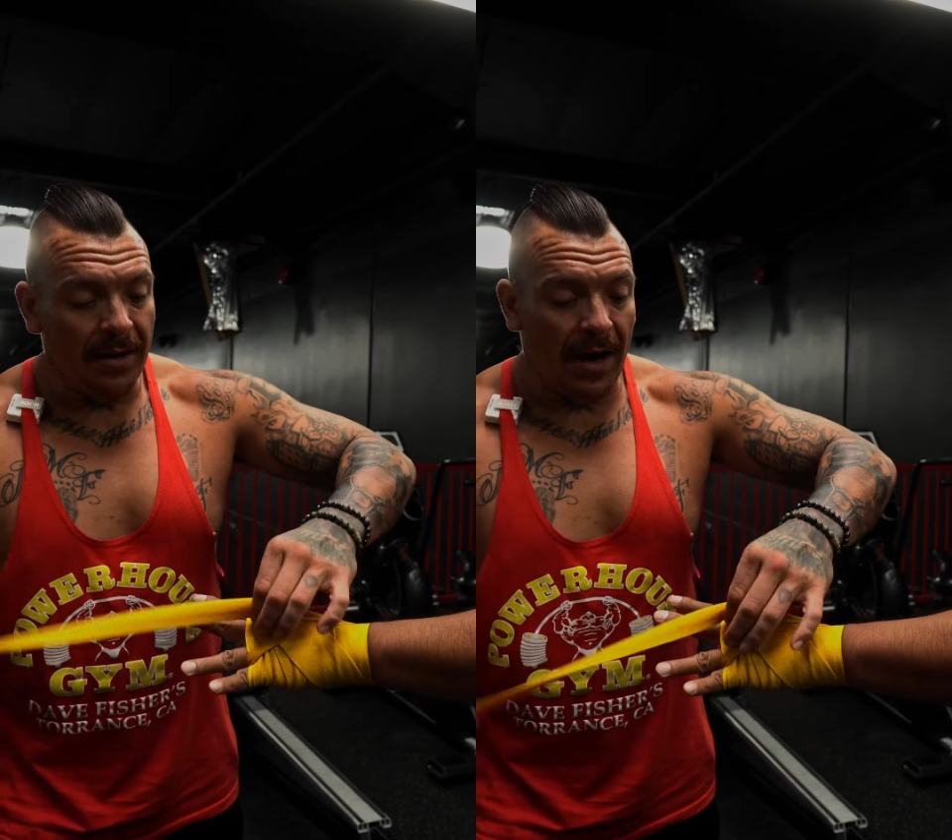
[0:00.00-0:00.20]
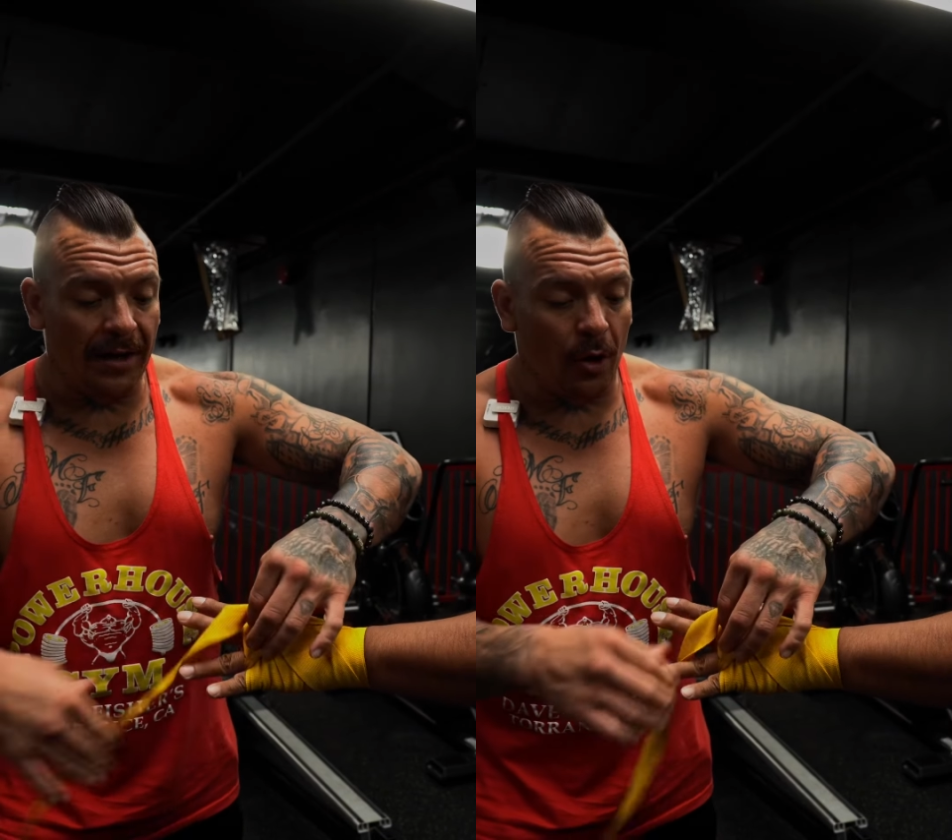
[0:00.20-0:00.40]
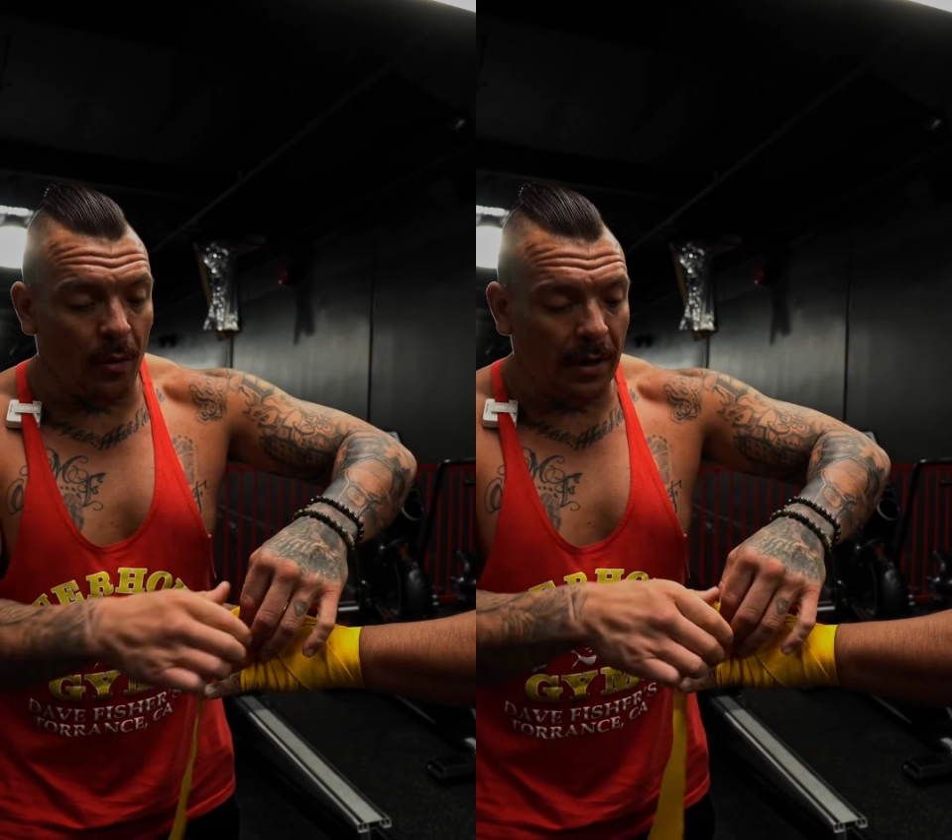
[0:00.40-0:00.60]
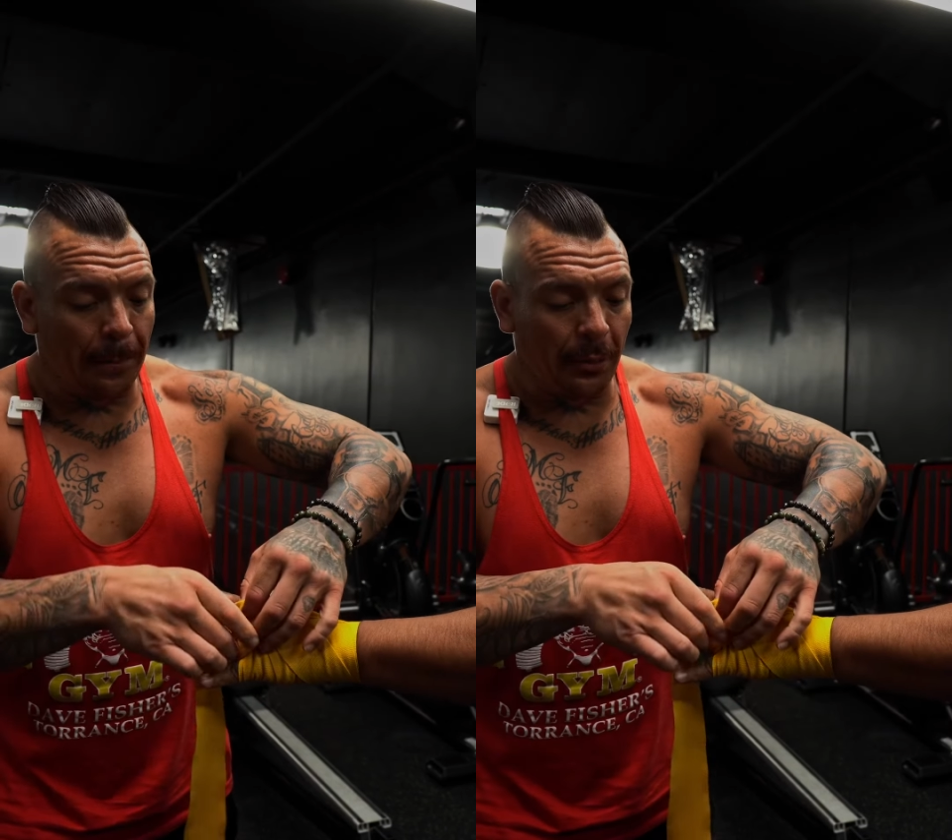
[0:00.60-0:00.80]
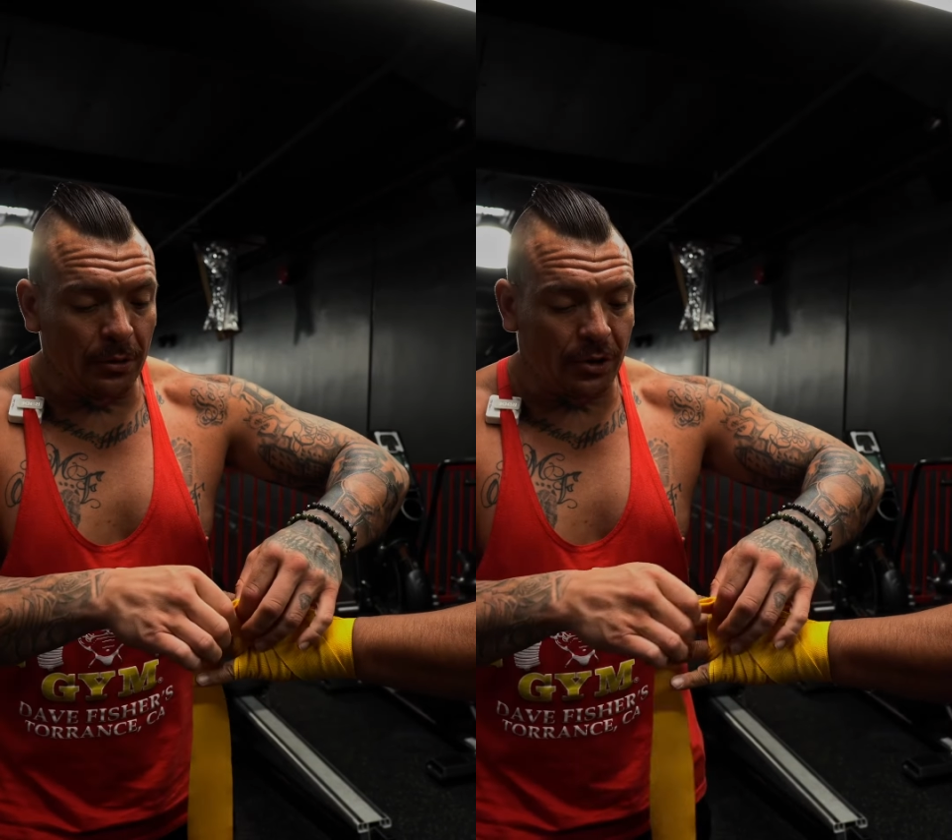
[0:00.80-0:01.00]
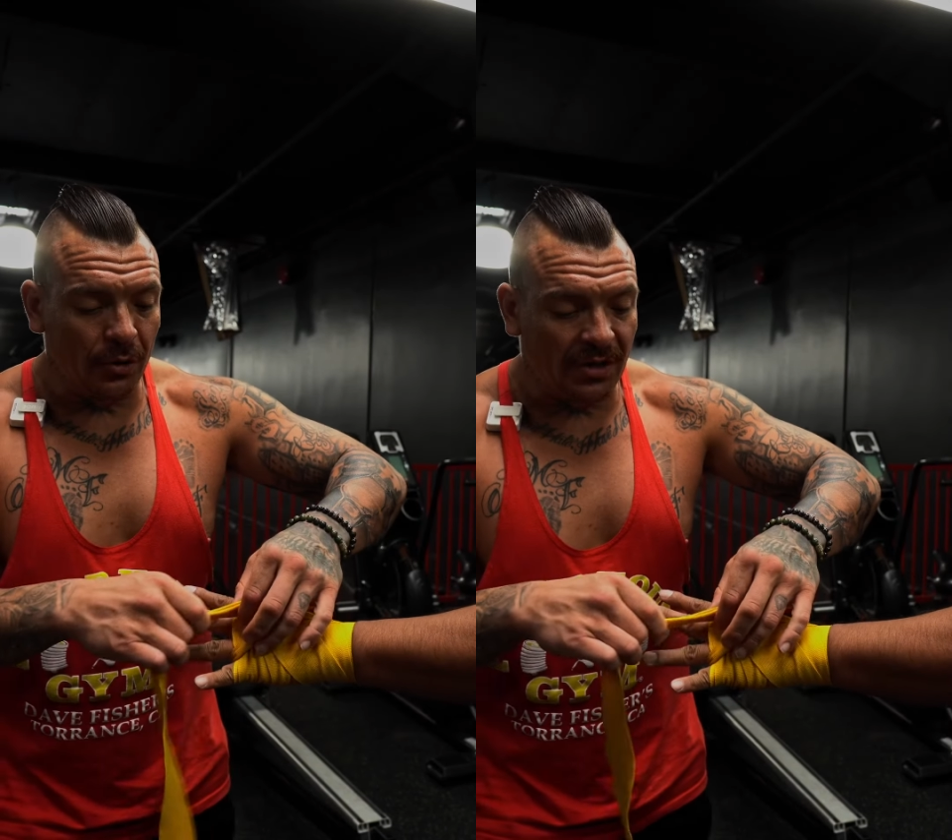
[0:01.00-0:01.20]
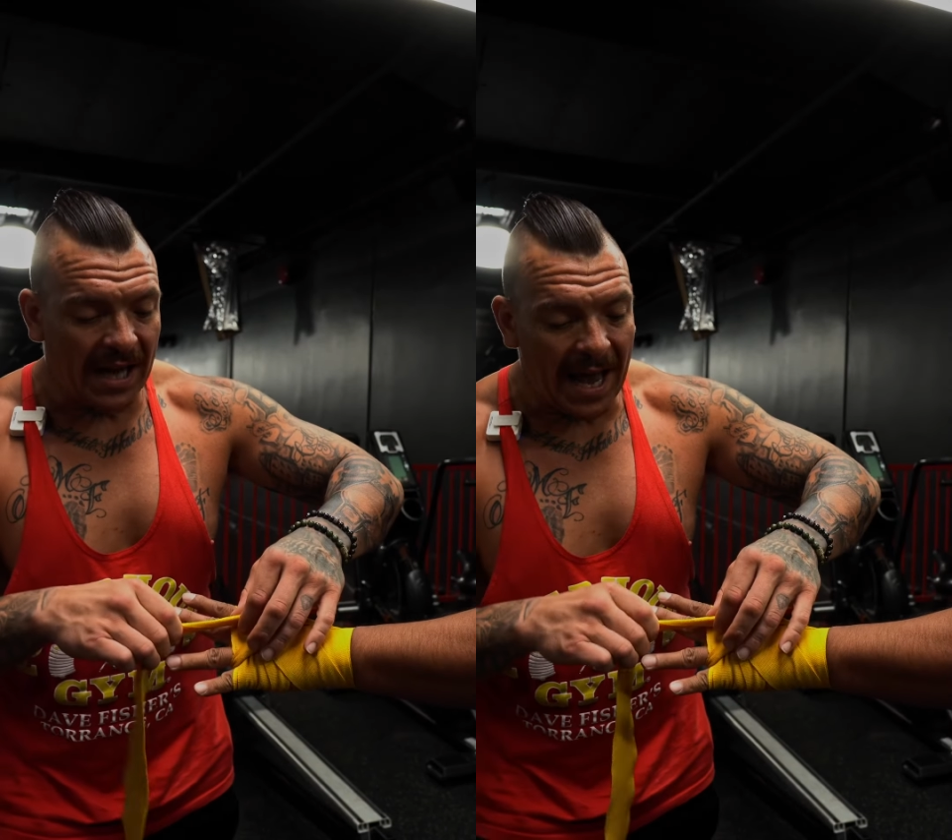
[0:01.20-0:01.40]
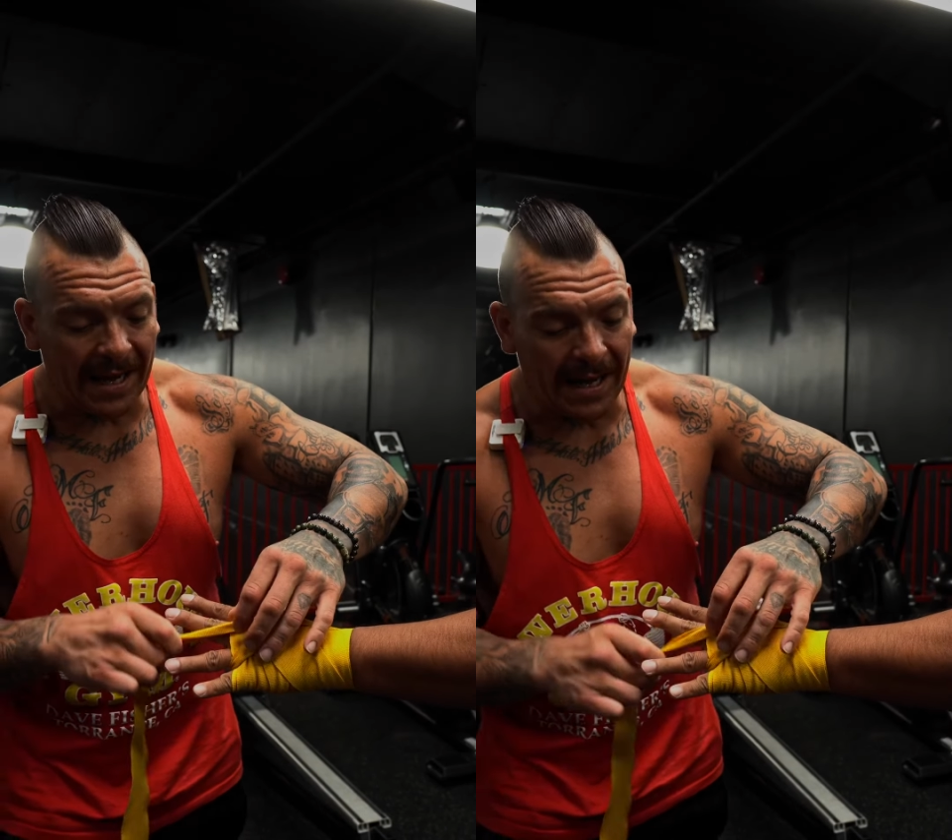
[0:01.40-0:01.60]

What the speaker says: Now I don't want to pull too tight